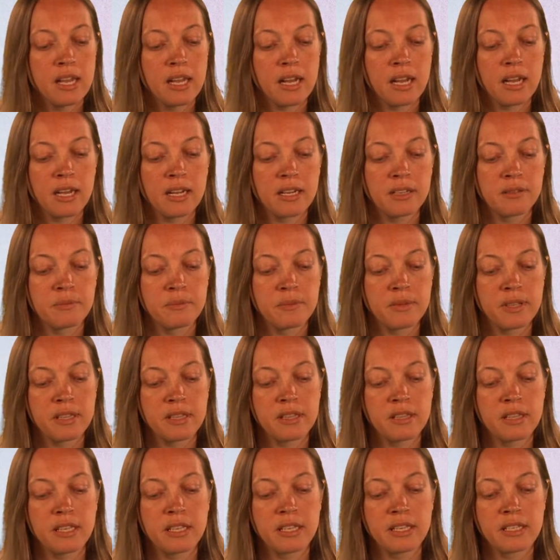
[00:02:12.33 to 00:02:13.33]
Um,
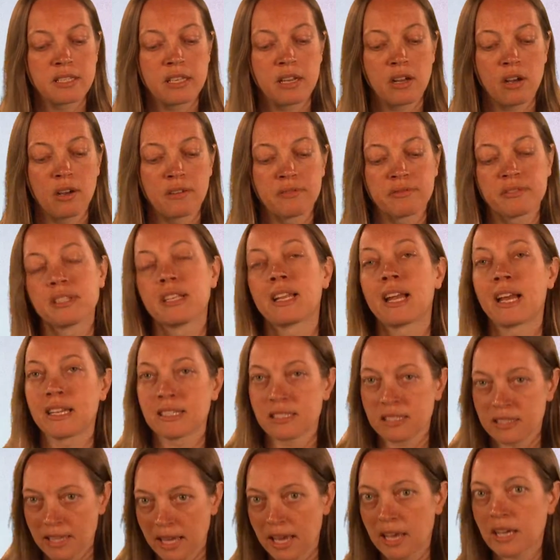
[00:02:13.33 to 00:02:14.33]
it often
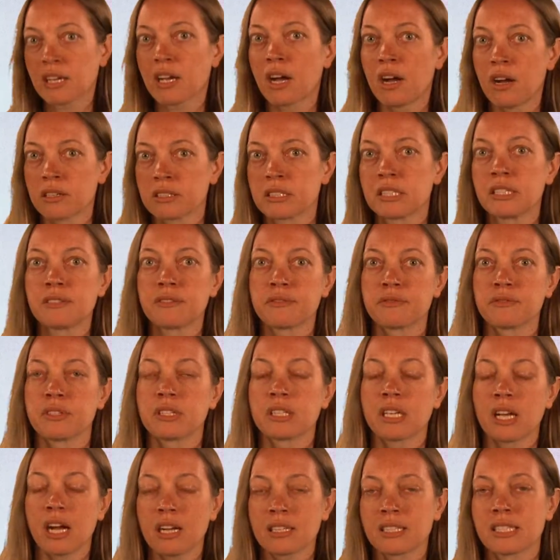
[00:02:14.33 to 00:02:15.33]
has that cognitive,
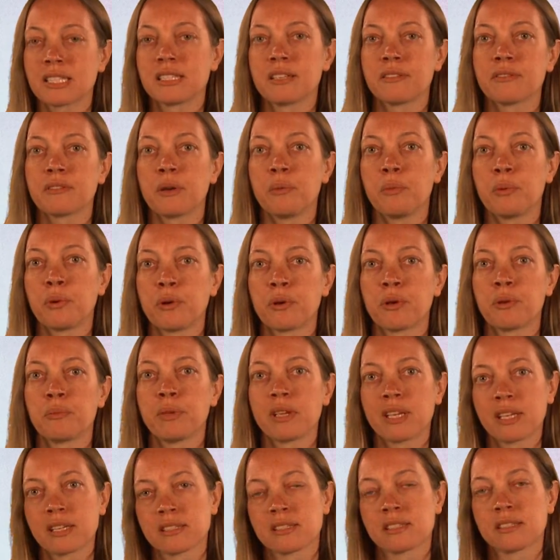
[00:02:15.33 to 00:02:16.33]
cognitive component
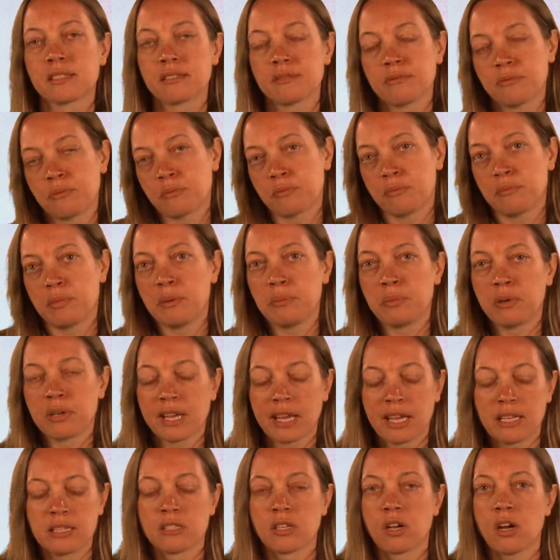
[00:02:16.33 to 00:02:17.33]
because people
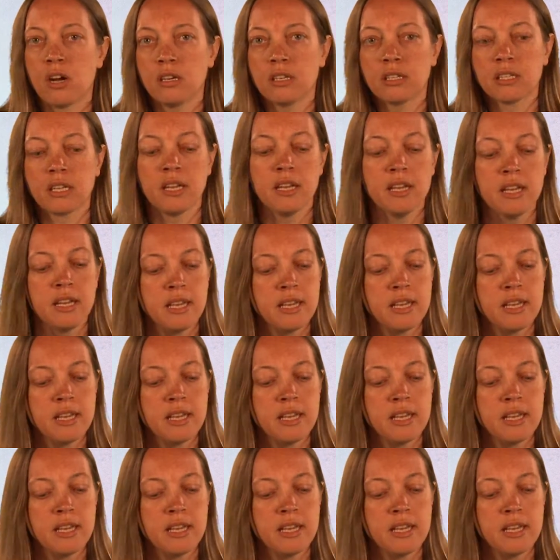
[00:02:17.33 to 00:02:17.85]
can talk.